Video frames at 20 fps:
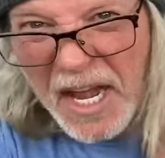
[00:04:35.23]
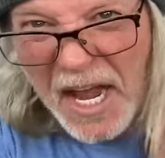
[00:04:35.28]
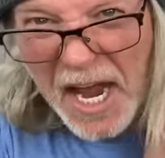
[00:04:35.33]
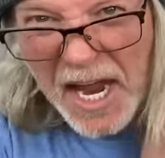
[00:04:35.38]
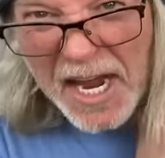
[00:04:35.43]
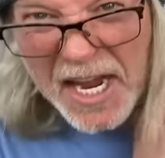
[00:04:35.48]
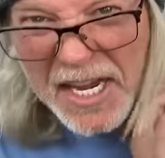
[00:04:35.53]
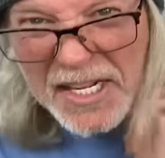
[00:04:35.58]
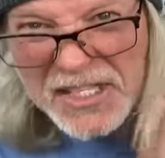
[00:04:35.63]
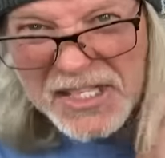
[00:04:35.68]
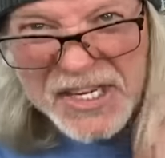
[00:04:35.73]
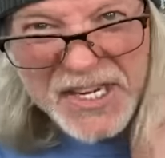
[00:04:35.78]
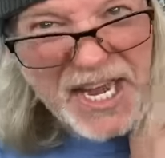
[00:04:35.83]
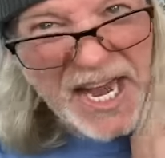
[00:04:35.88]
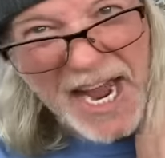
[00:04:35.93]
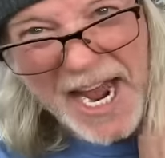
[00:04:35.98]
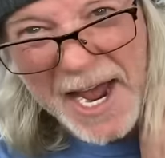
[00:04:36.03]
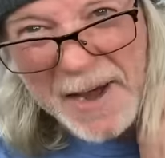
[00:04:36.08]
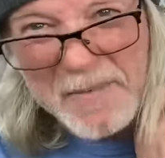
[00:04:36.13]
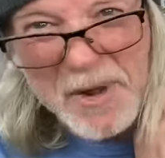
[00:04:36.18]
It's
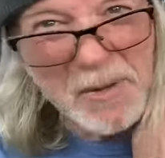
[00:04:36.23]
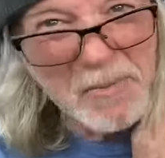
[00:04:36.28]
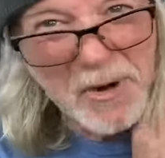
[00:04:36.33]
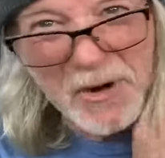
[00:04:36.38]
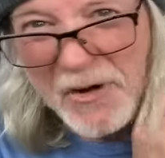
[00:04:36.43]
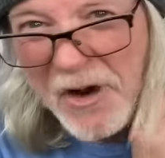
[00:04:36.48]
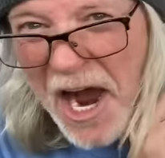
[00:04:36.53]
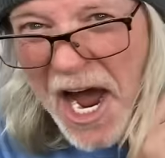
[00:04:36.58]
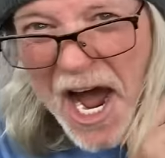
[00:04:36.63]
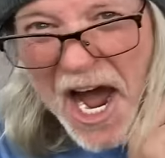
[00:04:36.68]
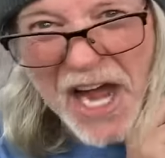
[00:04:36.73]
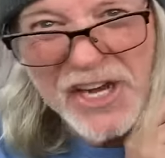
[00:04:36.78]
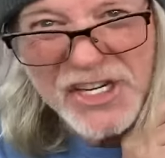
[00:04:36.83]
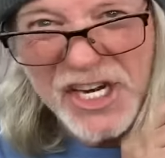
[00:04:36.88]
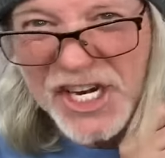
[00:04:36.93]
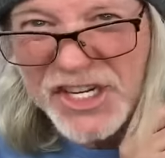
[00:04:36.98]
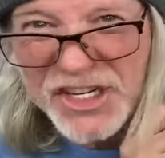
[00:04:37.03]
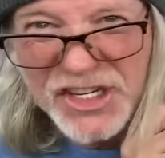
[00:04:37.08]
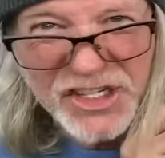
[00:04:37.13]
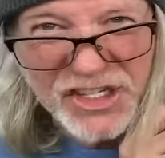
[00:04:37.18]
Camel Mirage.
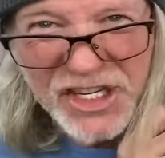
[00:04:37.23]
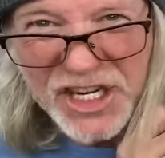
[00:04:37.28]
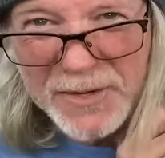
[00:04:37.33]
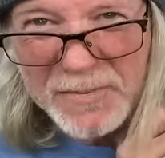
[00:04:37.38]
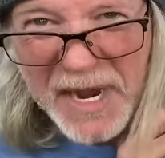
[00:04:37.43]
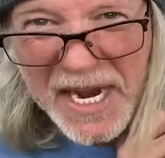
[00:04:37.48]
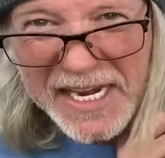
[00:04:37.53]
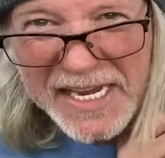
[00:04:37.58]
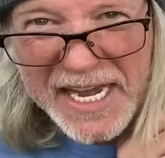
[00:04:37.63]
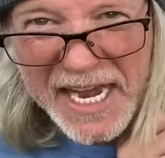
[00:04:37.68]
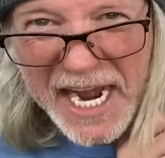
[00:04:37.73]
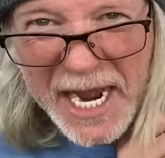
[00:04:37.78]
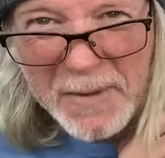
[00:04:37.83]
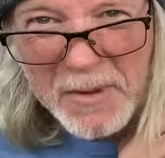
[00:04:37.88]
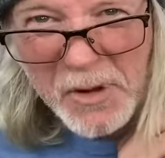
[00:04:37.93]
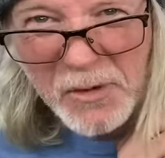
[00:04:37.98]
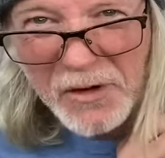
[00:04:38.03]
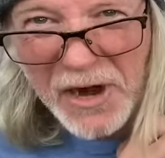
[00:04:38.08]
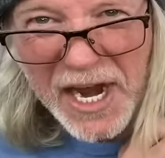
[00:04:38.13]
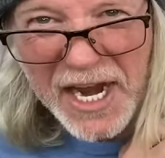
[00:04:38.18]
I just did my
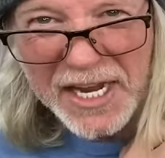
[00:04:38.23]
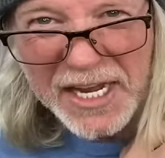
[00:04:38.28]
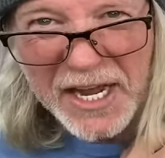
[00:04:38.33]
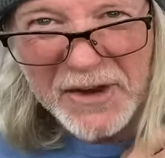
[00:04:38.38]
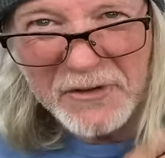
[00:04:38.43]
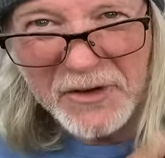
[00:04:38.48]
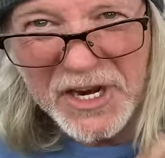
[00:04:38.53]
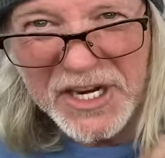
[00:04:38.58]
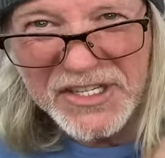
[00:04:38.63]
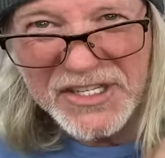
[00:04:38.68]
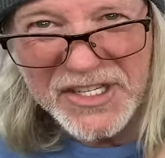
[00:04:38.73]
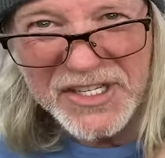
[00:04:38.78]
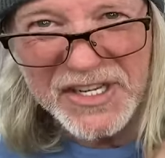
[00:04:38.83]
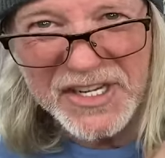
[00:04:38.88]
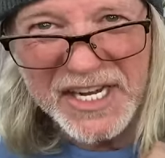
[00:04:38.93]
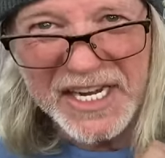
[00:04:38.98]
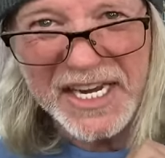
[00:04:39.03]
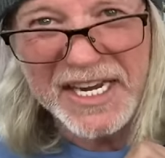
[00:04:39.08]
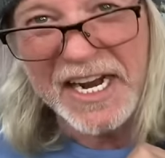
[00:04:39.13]
Camel ranking recently,